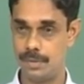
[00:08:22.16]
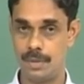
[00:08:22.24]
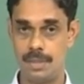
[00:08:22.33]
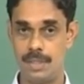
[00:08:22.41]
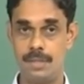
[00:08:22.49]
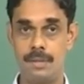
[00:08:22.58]

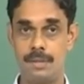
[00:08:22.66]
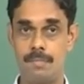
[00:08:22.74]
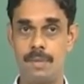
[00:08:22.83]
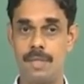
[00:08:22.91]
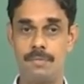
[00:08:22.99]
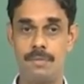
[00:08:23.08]
So, I will just
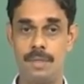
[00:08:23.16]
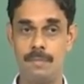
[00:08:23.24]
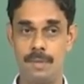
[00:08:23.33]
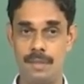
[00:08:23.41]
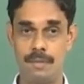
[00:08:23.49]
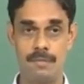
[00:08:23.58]
pause for a
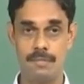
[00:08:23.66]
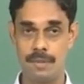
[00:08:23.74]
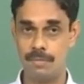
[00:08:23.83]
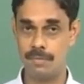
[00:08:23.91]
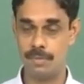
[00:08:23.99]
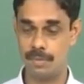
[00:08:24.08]
minute
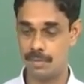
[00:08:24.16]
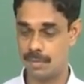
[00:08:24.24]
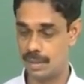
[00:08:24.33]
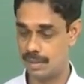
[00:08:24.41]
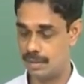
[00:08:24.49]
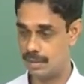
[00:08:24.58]
for everyone to
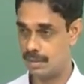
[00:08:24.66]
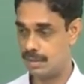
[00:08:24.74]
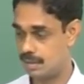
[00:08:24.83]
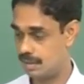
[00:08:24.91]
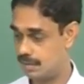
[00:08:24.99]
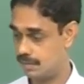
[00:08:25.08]
write these
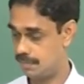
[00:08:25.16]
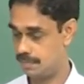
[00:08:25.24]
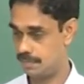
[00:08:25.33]
things down.